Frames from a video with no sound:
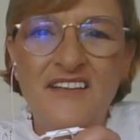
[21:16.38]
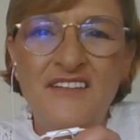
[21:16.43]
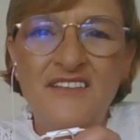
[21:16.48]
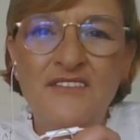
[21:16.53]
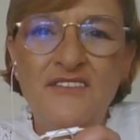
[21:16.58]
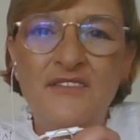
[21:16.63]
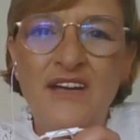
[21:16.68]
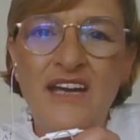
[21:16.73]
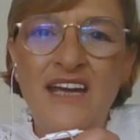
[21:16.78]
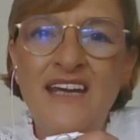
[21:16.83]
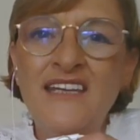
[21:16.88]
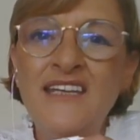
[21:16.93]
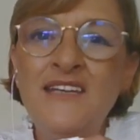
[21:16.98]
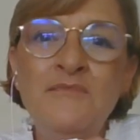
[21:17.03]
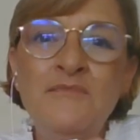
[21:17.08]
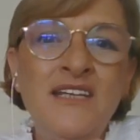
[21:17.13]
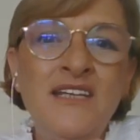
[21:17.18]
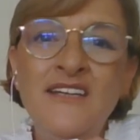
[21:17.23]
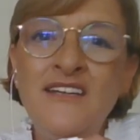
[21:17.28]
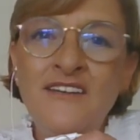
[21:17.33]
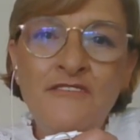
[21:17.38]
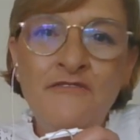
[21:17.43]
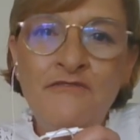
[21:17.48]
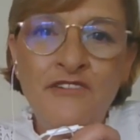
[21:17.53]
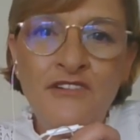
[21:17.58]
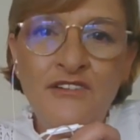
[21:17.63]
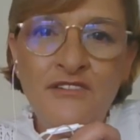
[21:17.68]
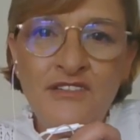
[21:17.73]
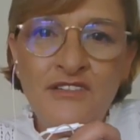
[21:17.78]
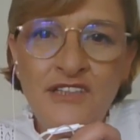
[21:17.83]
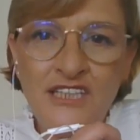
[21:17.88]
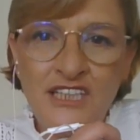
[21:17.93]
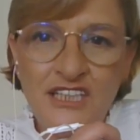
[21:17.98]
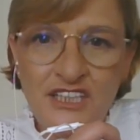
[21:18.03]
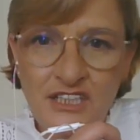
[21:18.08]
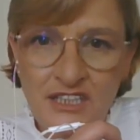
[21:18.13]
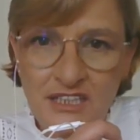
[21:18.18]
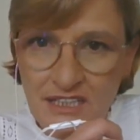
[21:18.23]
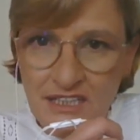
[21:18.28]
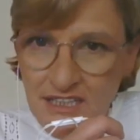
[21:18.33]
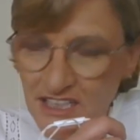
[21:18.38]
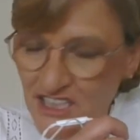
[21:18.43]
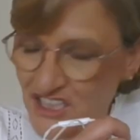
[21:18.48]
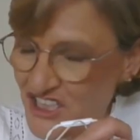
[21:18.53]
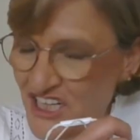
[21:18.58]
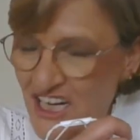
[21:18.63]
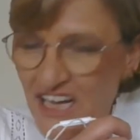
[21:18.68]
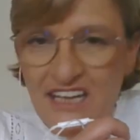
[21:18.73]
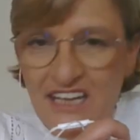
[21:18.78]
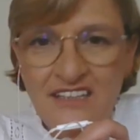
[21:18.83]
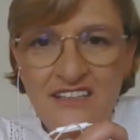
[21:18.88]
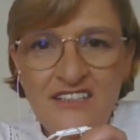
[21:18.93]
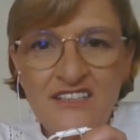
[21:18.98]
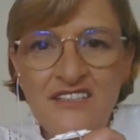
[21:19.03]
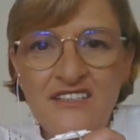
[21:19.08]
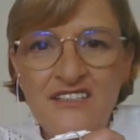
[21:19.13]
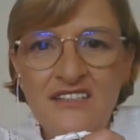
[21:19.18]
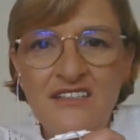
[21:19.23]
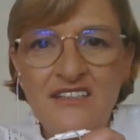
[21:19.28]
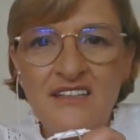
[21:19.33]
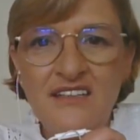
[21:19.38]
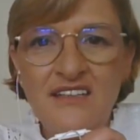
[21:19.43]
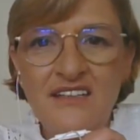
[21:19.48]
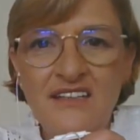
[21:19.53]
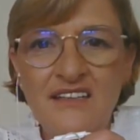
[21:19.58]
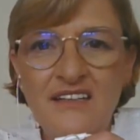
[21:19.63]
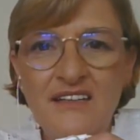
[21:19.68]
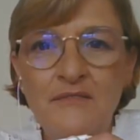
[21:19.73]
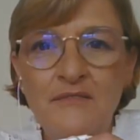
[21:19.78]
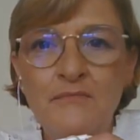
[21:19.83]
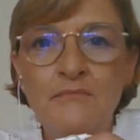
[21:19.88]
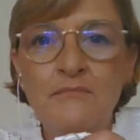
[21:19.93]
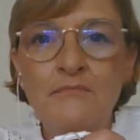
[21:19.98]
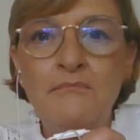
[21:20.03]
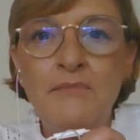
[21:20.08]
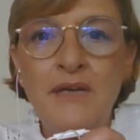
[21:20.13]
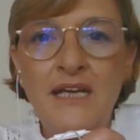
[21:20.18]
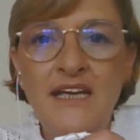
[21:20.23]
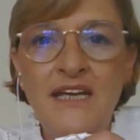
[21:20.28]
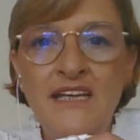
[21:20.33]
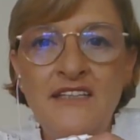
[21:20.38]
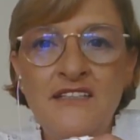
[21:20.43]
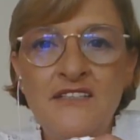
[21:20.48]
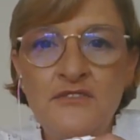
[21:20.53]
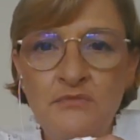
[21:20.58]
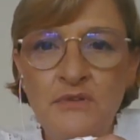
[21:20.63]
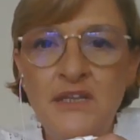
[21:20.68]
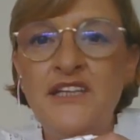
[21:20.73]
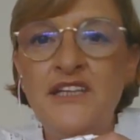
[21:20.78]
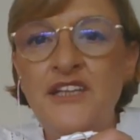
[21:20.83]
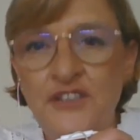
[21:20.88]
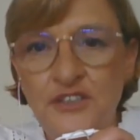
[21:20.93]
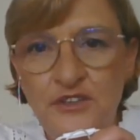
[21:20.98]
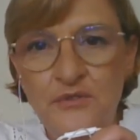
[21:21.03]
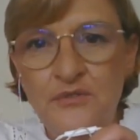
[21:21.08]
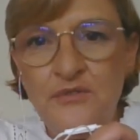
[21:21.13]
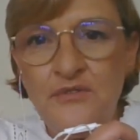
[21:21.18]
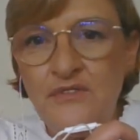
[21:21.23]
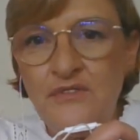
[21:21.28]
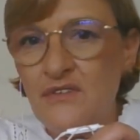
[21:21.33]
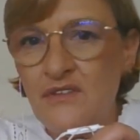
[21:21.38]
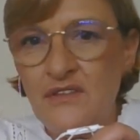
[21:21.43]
So any meaningful change begins within you.